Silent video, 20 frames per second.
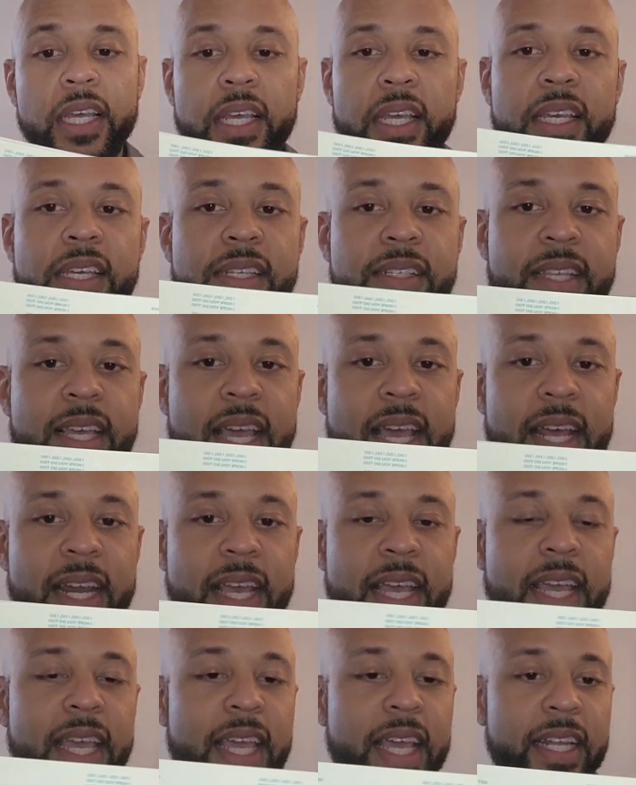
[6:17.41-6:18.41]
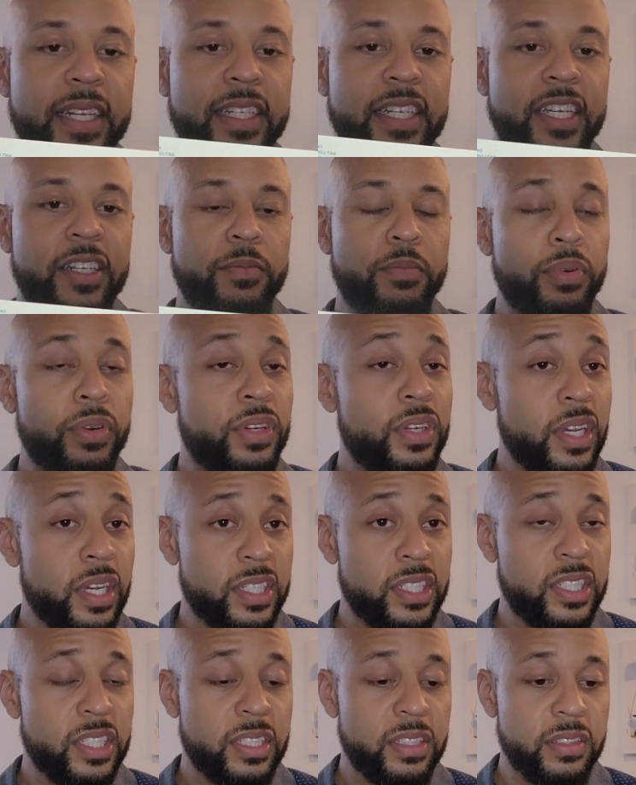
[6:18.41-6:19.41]
He's had a hand in
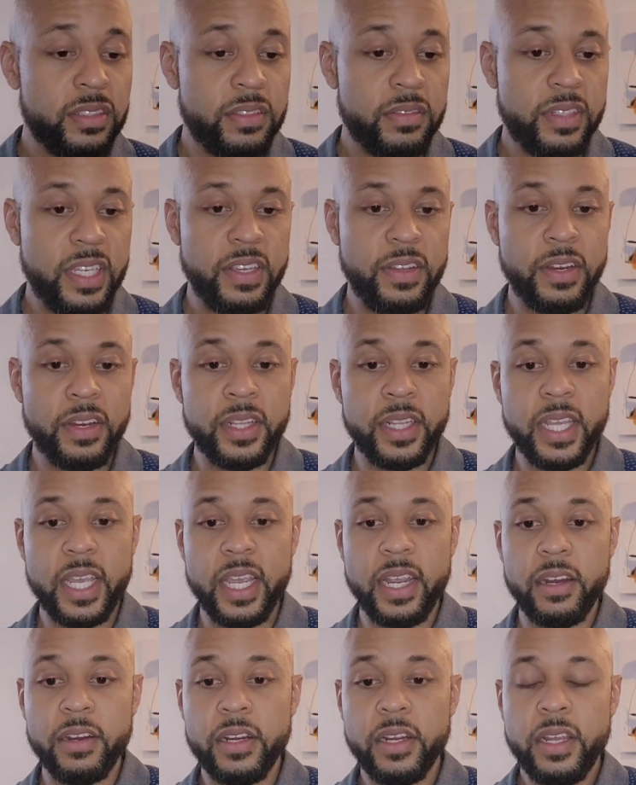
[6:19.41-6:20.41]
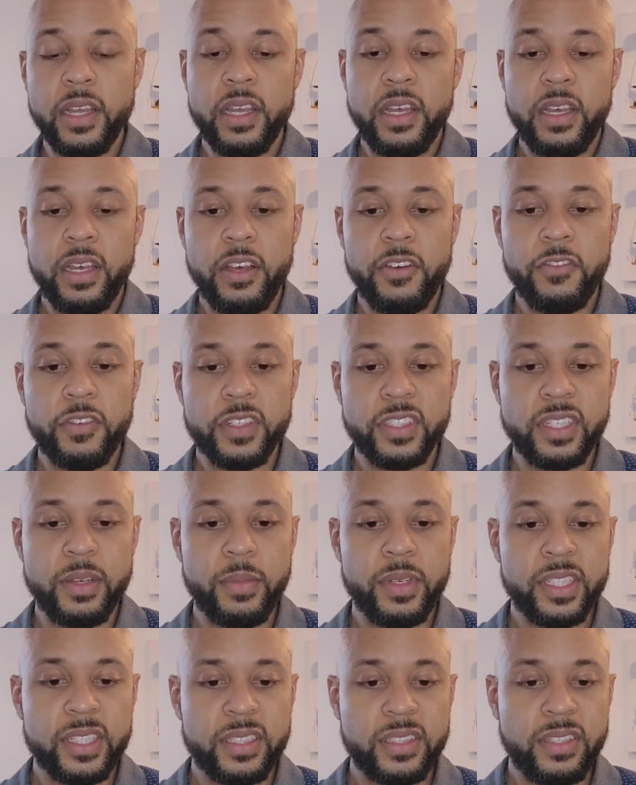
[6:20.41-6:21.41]
production here and there uh, for some
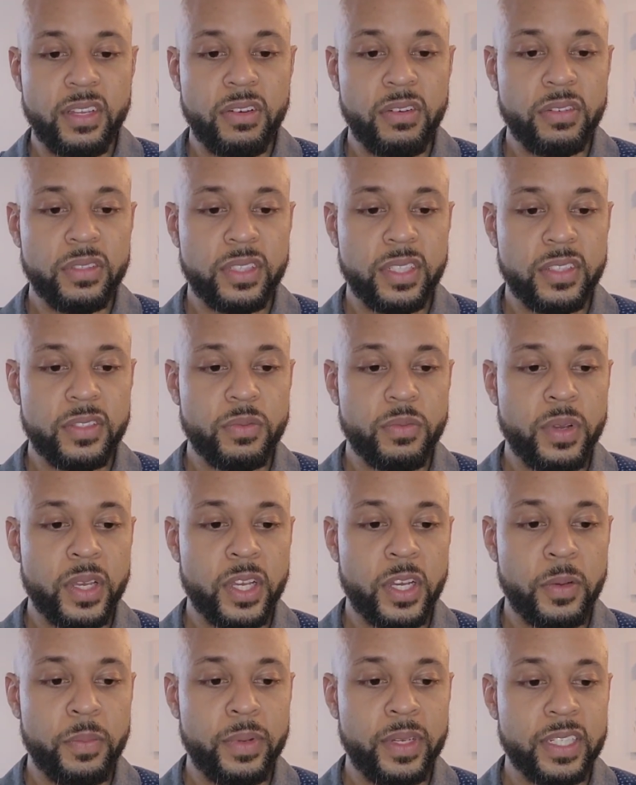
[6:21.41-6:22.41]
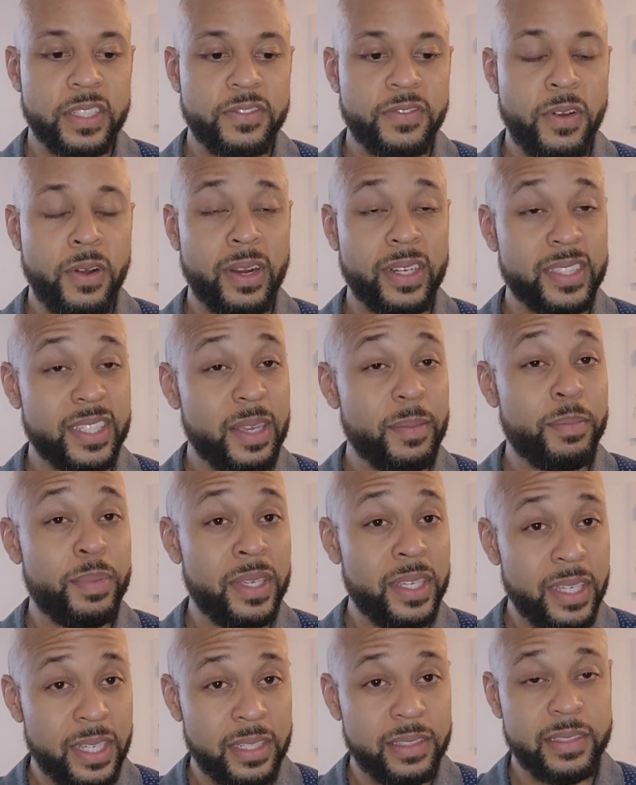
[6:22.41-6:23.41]
of the songs as well. But as far as that
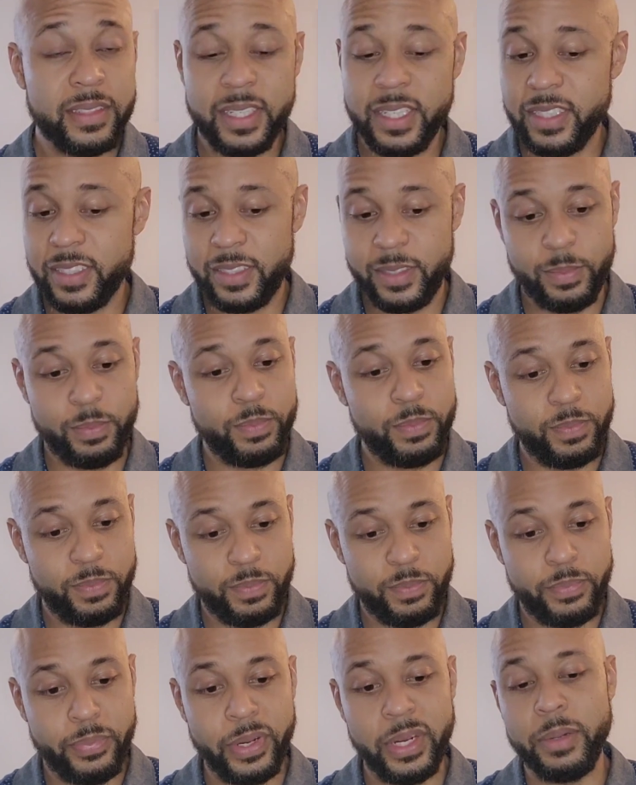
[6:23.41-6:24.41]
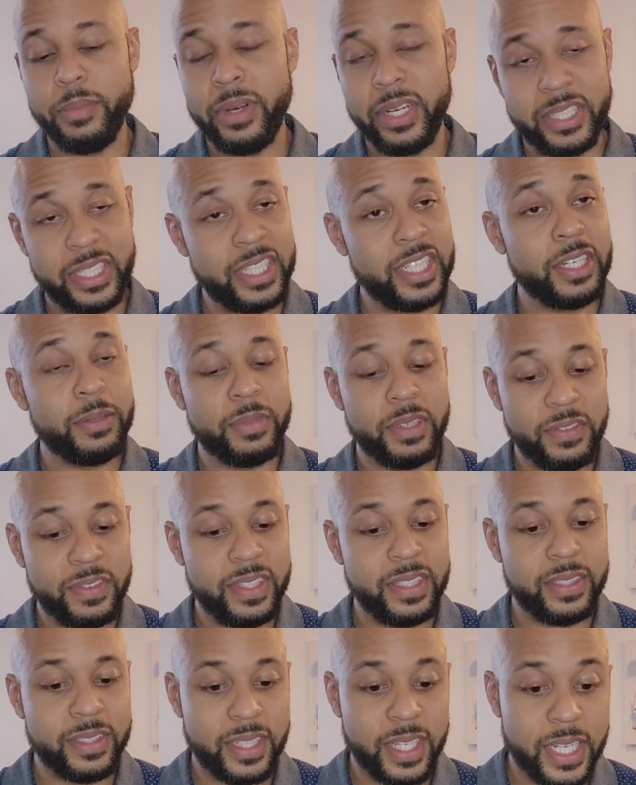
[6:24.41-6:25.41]
pen, it's pretty much him if
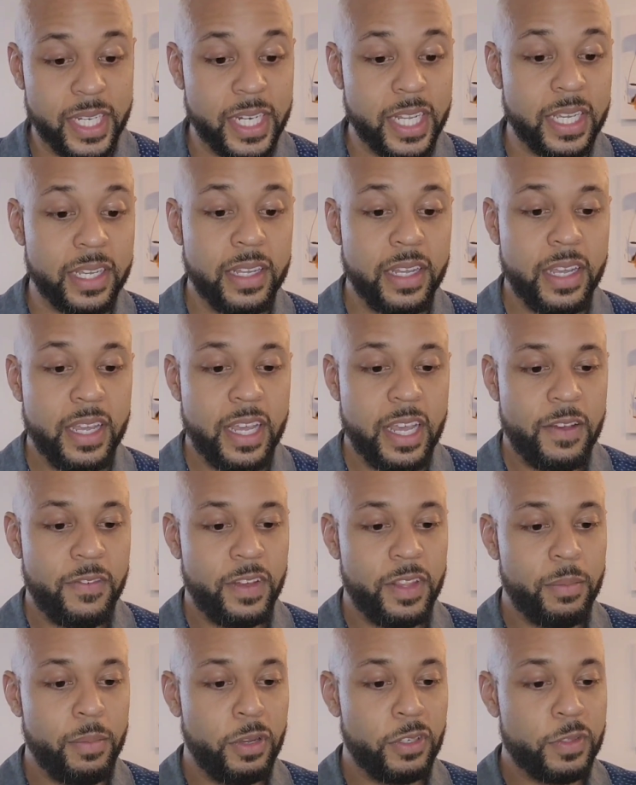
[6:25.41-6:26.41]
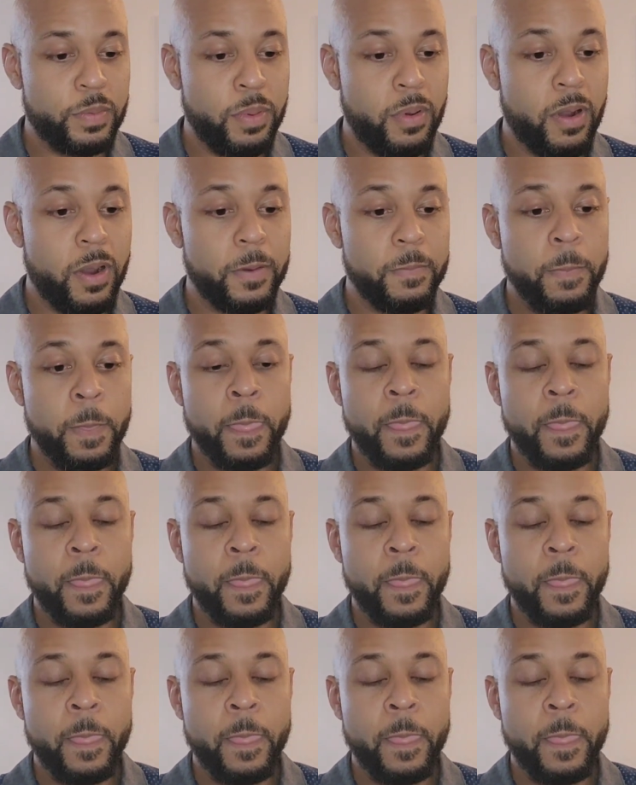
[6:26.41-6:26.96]
he's singing it for the most part.